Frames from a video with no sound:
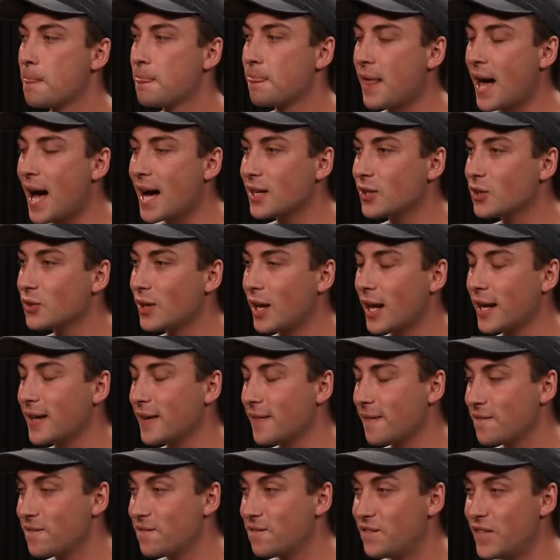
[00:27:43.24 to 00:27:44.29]
That like
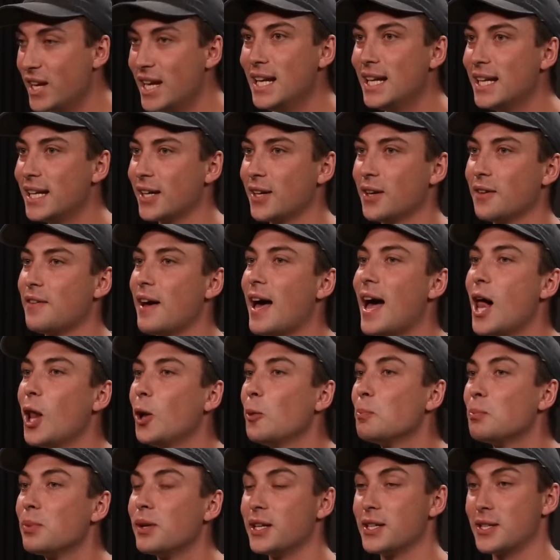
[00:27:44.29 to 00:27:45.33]
feeling of
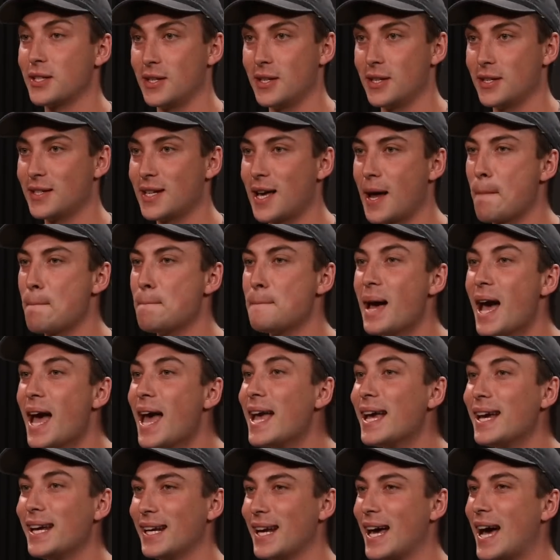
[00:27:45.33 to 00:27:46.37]
helplessness and
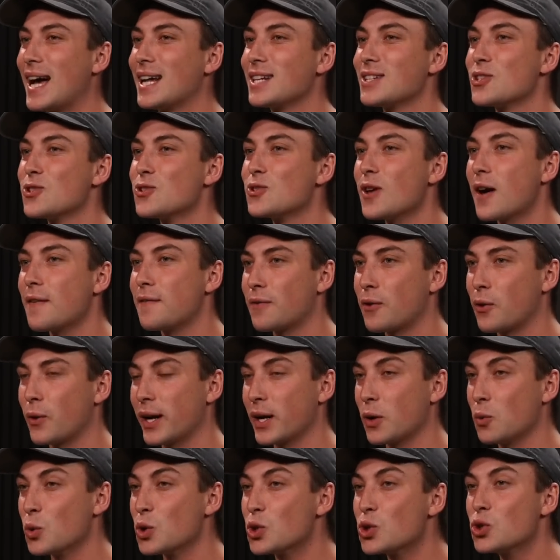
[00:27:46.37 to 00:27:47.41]
pain and
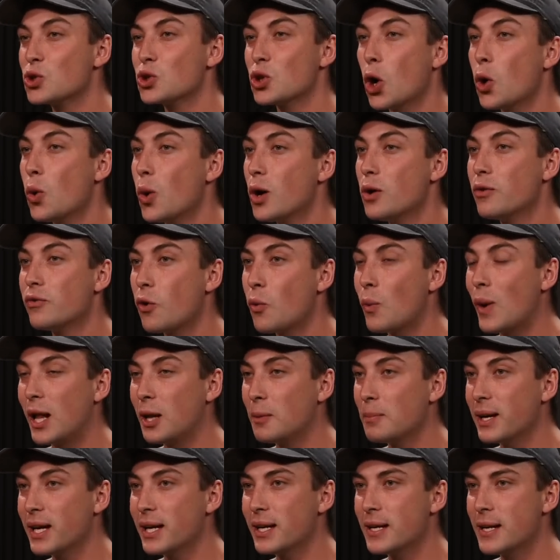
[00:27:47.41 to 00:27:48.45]
suffering was so
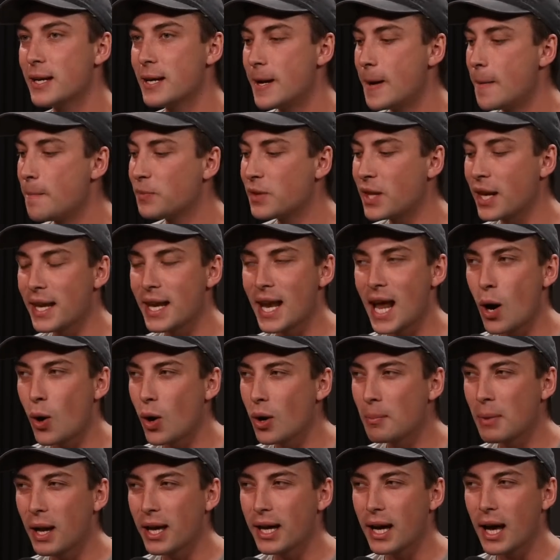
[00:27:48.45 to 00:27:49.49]
overwhelming that now
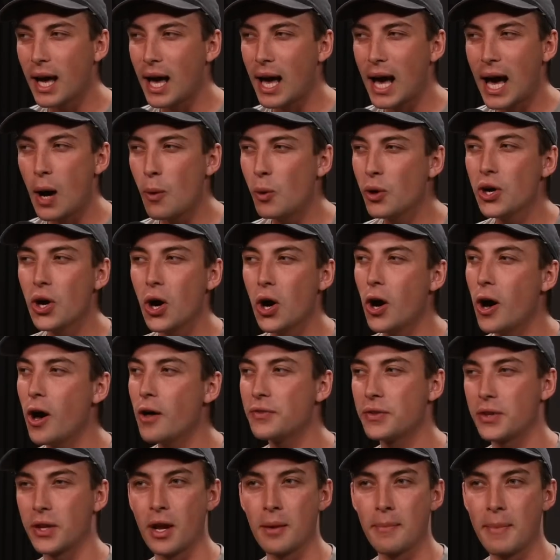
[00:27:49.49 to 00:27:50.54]
I'm like, how on
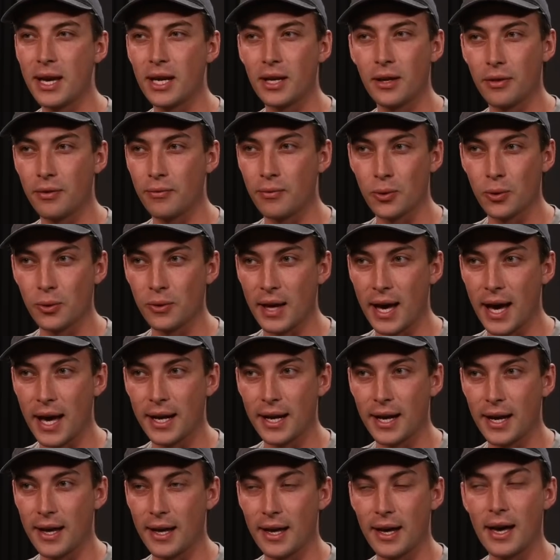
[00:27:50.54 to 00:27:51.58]
earth did I make it through
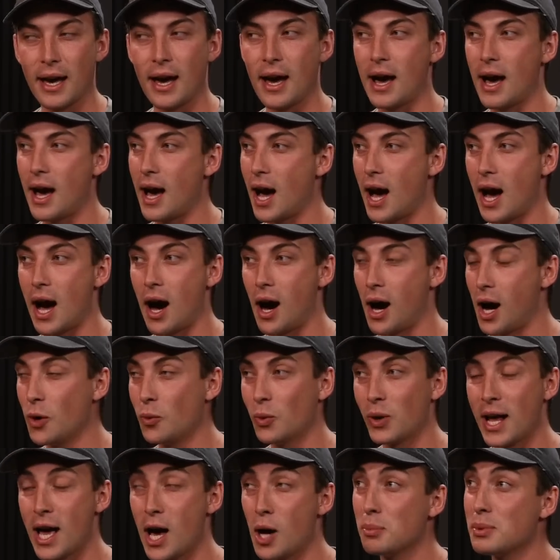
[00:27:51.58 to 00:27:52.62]
that? I
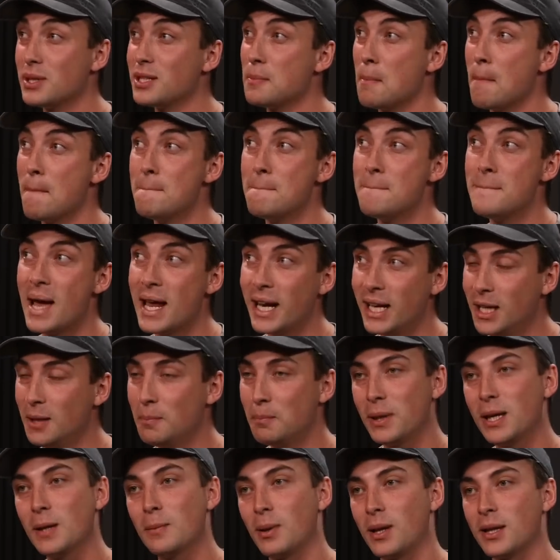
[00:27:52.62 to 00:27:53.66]
want to help as many
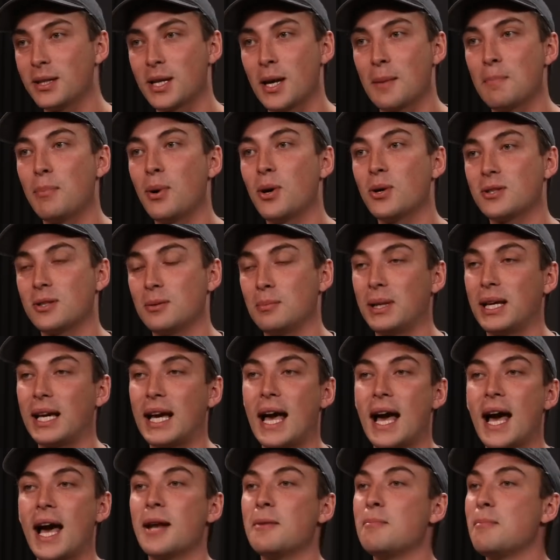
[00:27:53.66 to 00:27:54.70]
people as I possibly
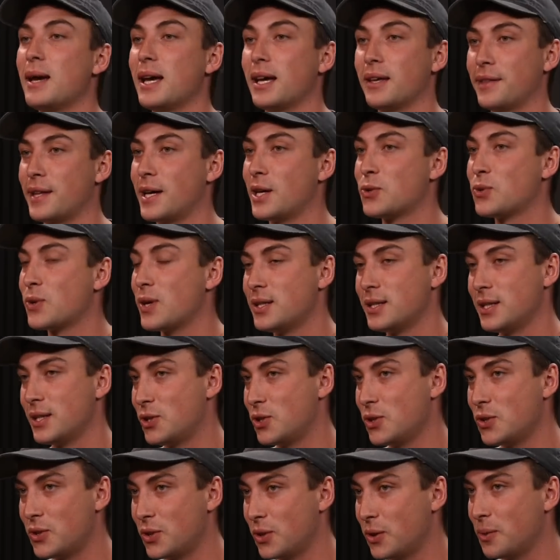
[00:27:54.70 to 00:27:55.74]
can make that
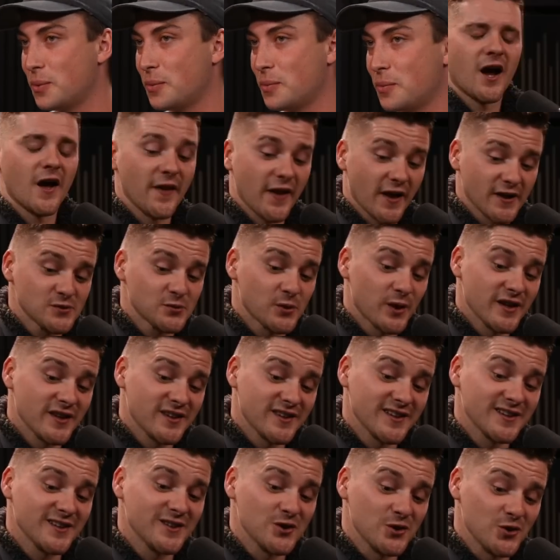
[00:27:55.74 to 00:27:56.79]
transition too. And that's why I
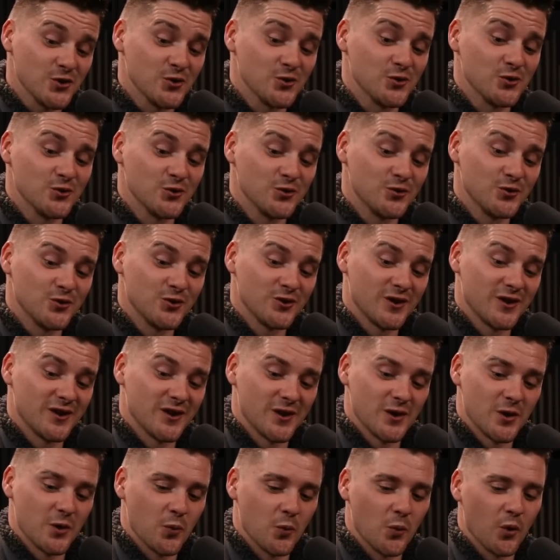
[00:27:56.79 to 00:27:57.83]
think you
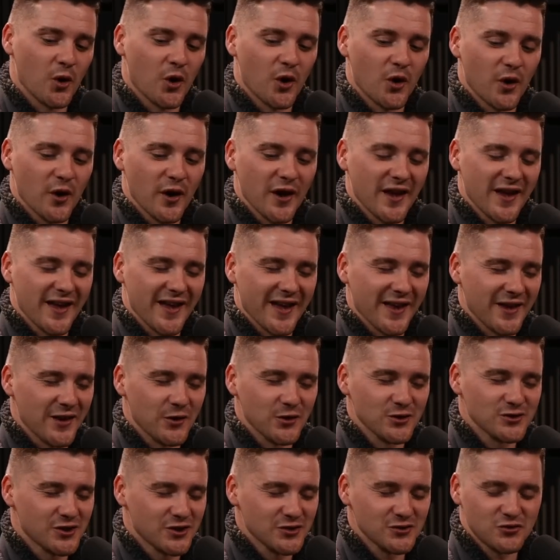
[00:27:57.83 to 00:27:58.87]
were, I know
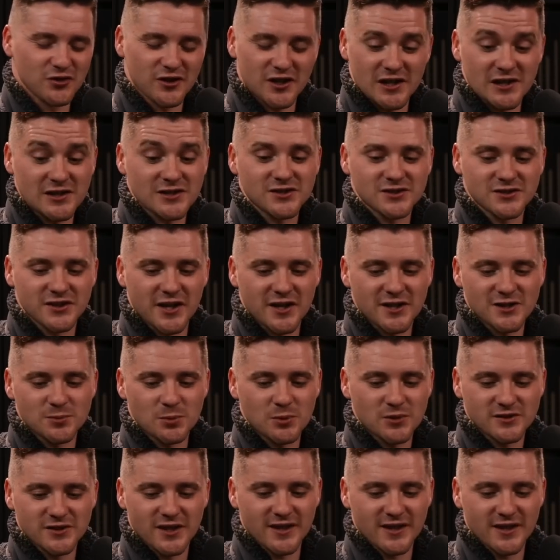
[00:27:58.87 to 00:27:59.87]
it sounds ridiculous to say this, but it's